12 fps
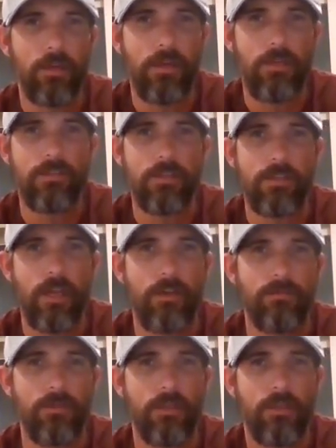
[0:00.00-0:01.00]
I just
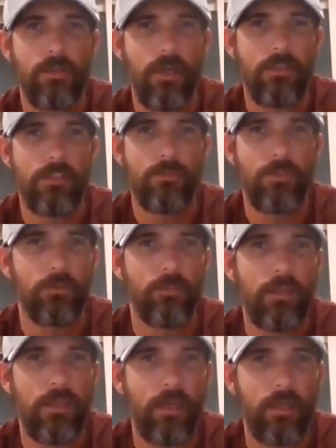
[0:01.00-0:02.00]
build
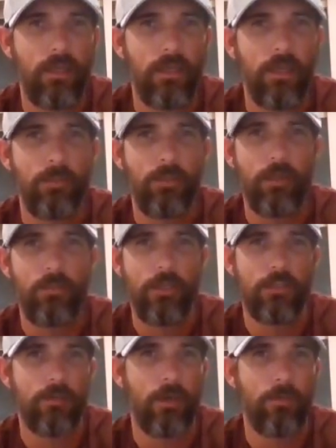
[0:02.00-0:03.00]
my EIN up and I
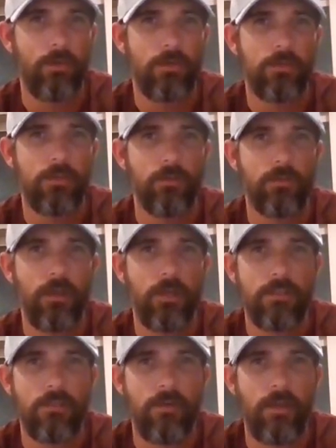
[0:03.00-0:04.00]
make sure my personal
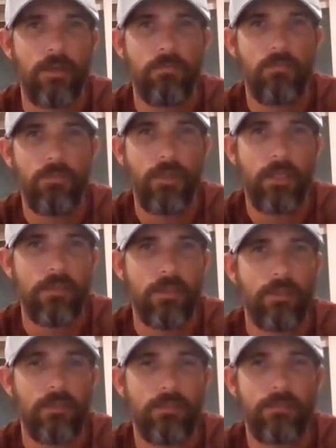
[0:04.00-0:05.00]
credit's straight. That's
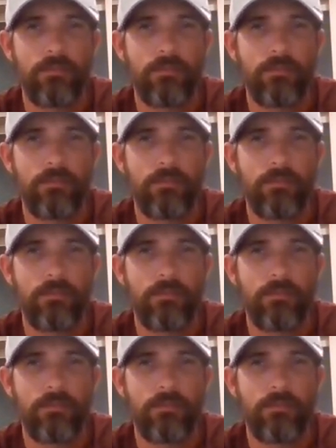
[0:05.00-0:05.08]
it.